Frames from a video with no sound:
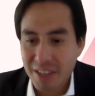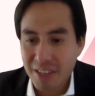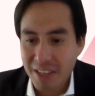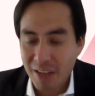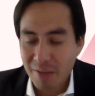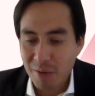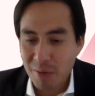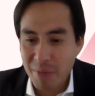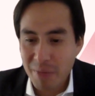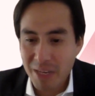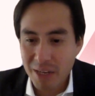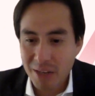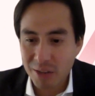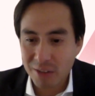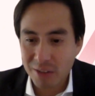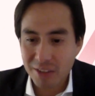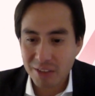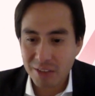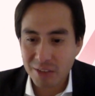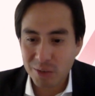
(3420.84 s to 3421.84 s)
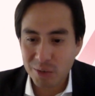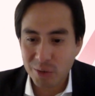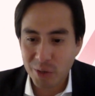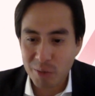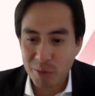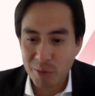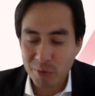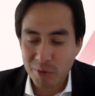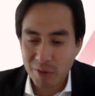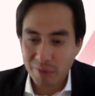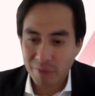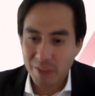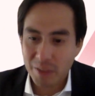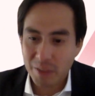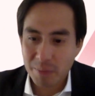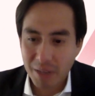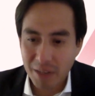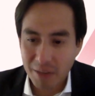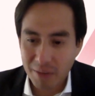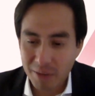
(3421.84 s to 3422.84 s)
have a minute just to give us a
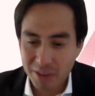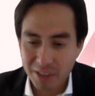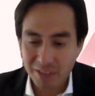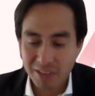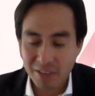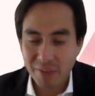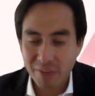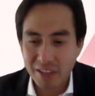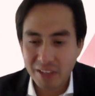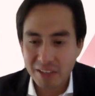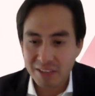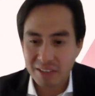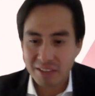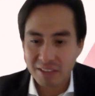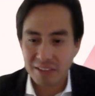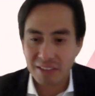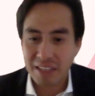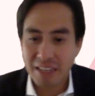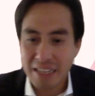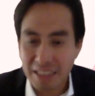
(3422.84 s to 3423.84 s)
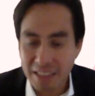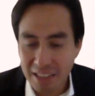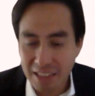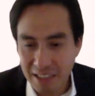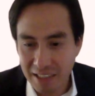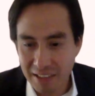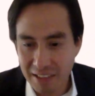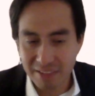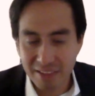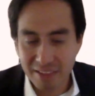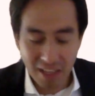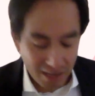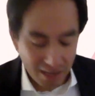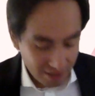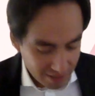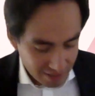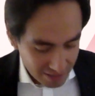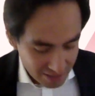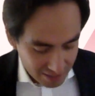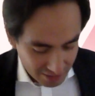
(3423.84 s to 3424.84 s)
feedback about this event, the link is there.